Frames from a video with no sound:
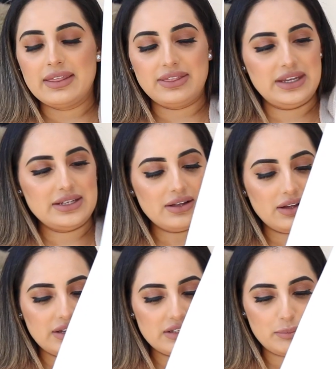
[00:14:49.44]
These
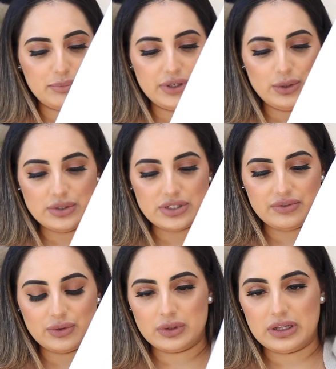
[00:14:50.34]
are these
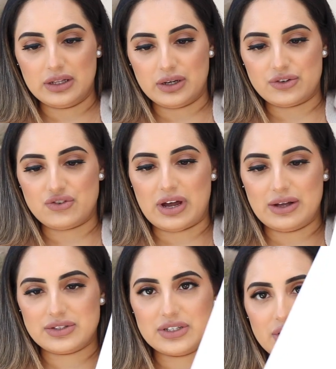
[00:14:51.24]
beautiful look
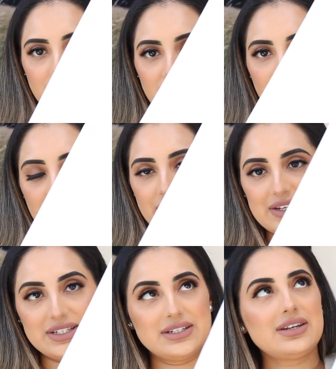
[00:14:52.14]
trousers over here.
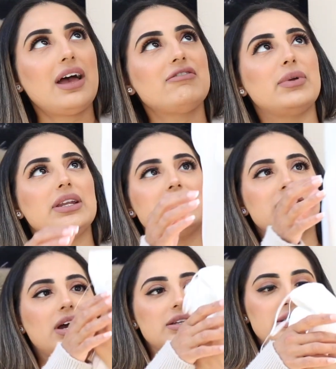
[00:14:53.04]
They didn't have many
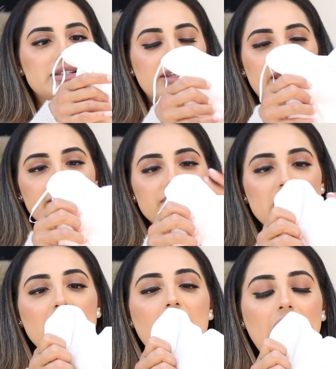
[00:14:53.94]
sizes
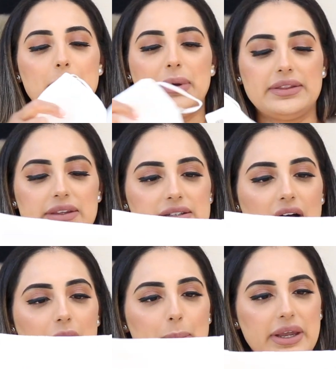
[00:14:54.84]
left. I picked this
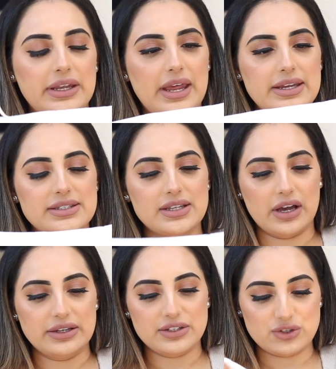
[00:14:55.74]
up in a
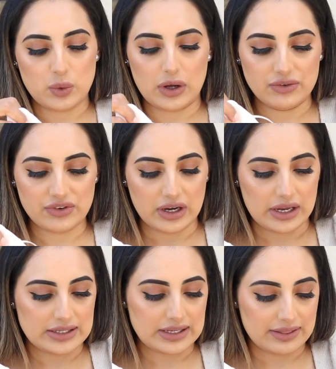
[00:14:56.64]
size 12,
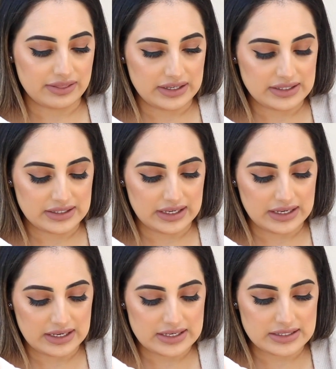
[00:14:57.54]
guys, and this
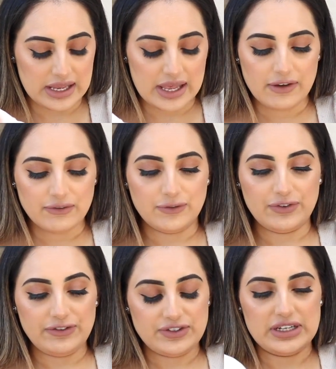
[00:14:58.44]
is for
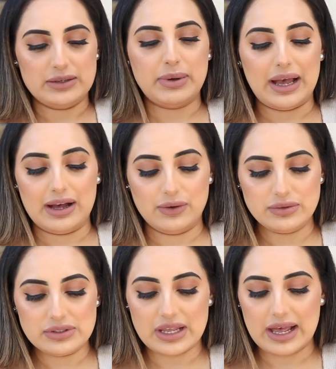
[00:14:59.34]
15
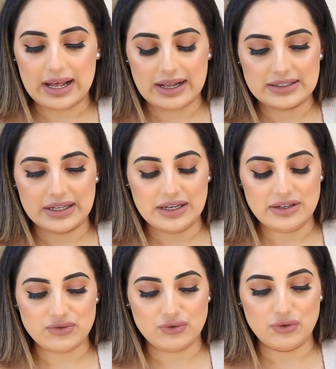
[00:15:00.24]
pounds, and it is